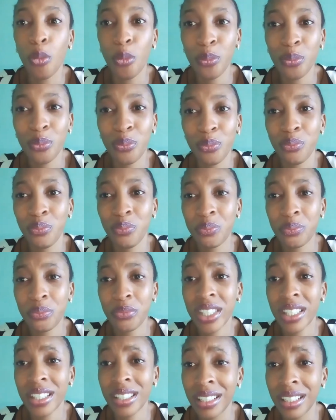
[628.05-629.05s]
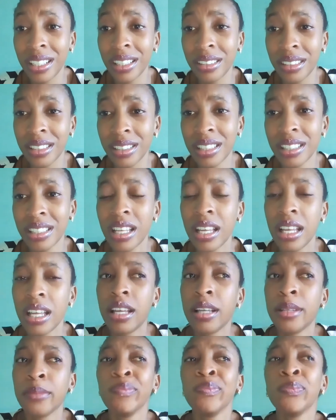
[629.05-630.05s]
to Lagos.
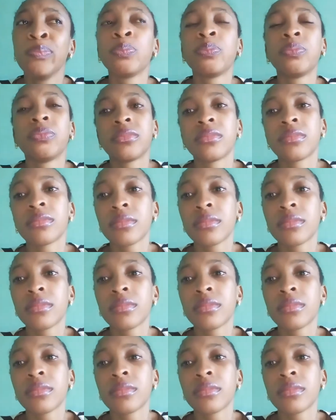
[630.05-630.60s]
I'm just